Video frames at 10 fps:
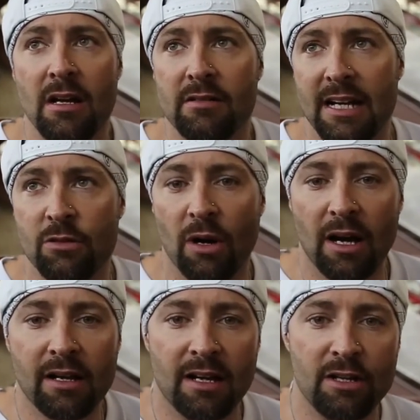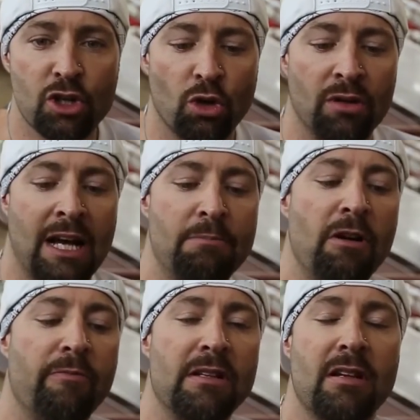So that's why I kind of shorten that
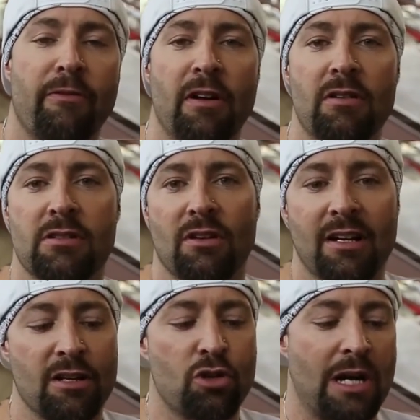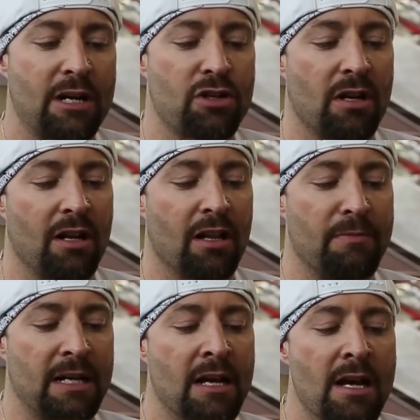movement and focus on the contraction a little
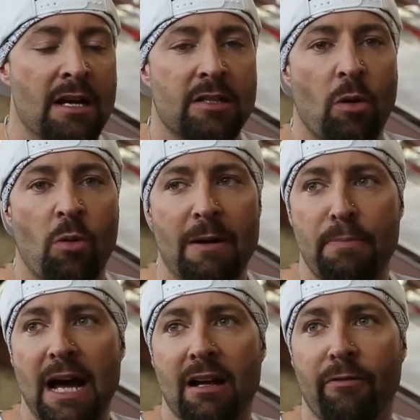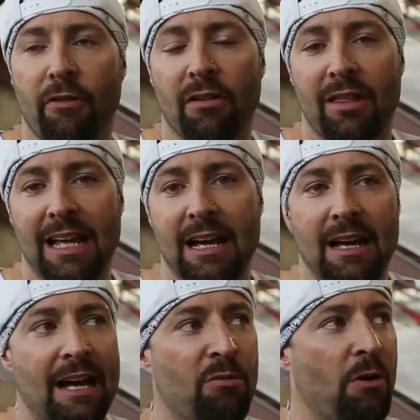bit. So we went back and forth there,
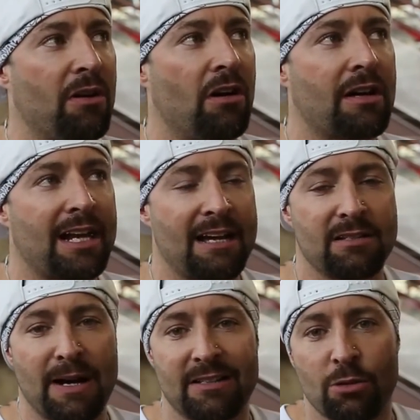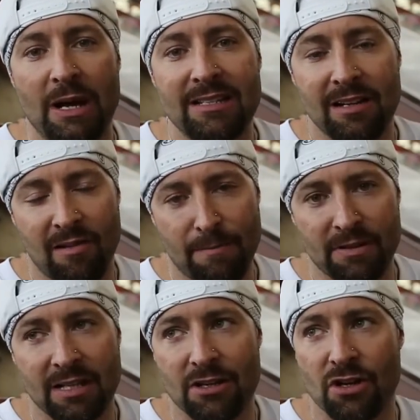and we were knocking out about 20
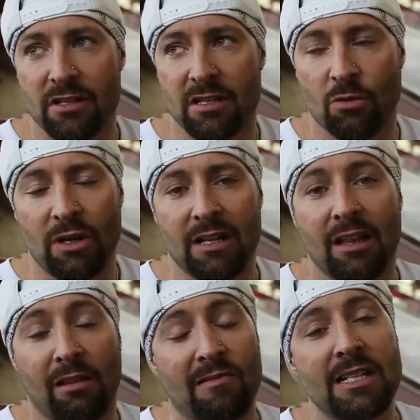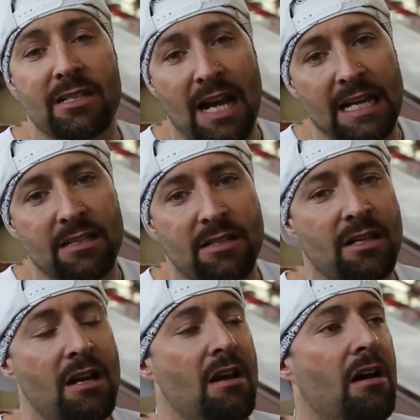repetitions, and we did 3 sets
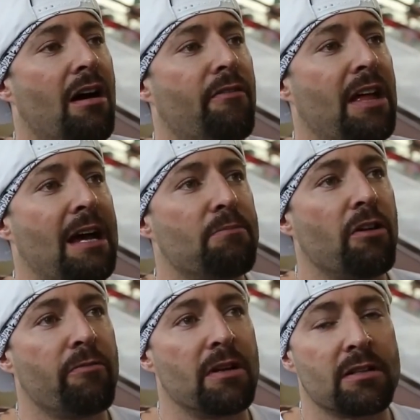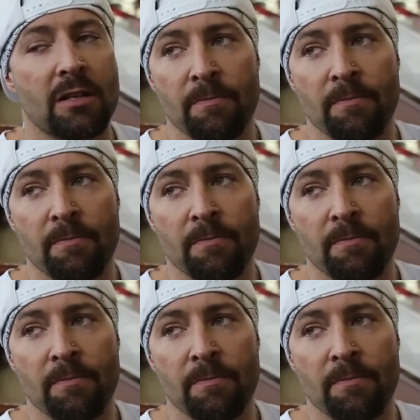of that movement.